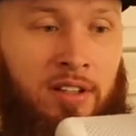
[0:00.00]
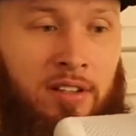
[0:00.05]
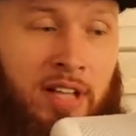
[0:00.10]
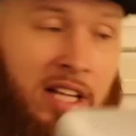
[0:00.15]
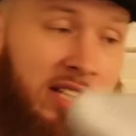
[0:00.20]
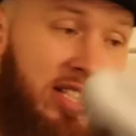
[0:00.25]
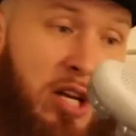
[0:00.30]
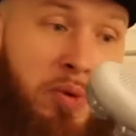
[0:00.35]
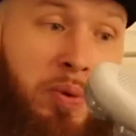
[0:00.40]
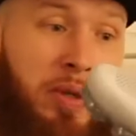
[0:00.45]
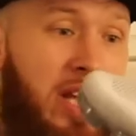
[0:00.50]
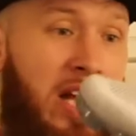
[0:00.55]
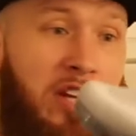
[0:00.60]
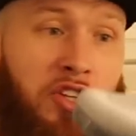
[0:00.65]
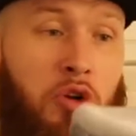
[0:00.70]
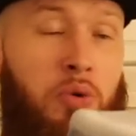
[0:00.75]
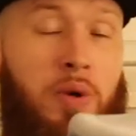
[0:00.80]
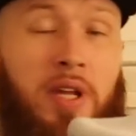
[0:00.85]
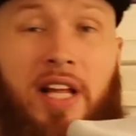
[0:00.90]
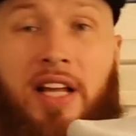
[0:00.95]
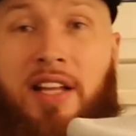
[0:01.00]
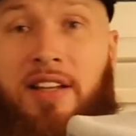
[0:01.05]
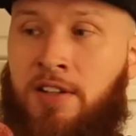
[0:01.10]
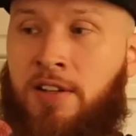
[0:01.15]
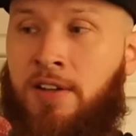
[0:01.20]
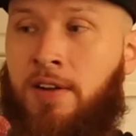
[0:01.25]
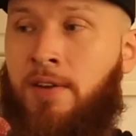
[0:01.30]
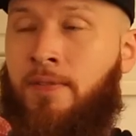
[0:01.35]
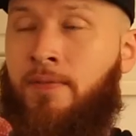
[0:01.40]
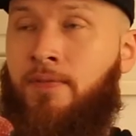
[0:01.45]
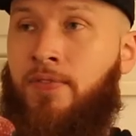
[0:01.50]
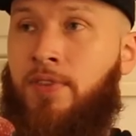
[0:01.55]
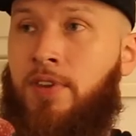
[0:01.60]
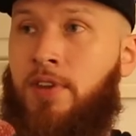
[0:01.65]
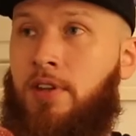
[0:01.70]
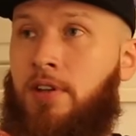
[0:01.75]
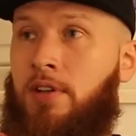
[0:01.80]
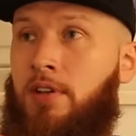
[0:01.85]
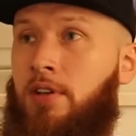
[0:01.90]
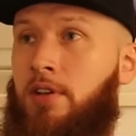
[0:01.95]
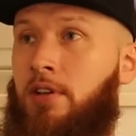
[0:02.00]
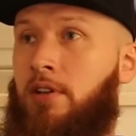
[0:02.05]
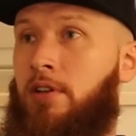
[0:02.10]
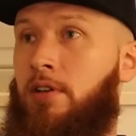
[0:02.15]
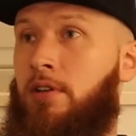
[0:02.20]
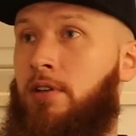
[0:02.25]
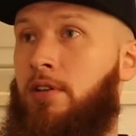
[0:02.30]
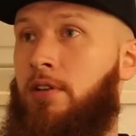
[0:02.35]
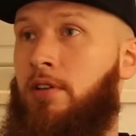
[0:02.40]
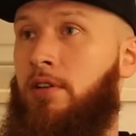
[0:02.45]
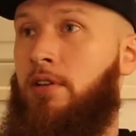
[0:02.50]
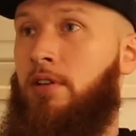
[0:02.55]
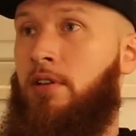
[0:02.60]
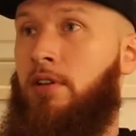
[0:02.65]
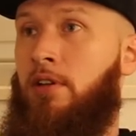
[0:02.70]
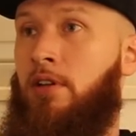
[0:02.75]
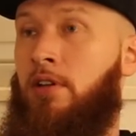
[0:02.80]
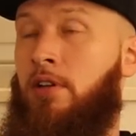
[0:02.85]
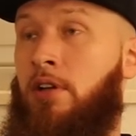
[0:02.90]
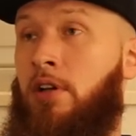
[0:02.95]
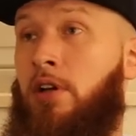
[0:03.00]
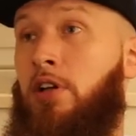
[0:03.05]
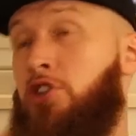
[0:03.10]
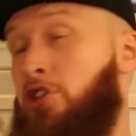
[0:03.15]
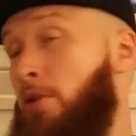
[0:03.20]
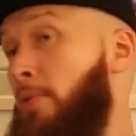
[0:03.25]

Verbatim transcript: Let's see what they do with it. Let's see what some just some of the color like some,